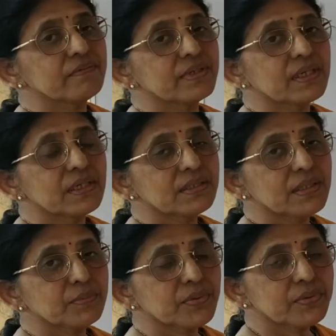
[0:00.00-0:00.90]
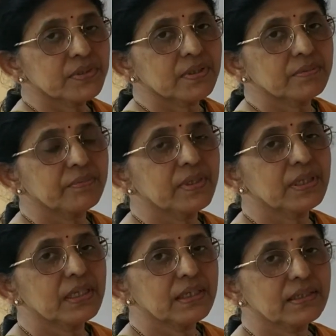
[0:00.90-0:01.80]
we learnt about
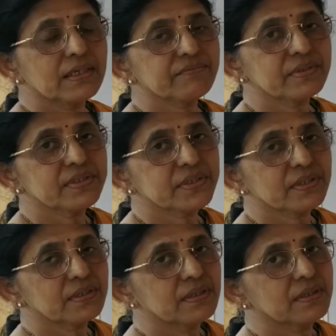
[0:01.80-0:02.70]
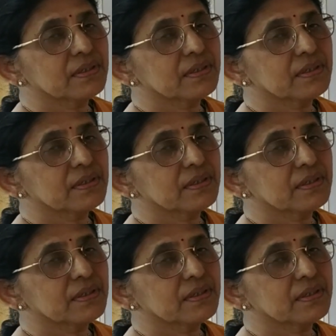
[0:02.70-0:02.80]
meaning, definition,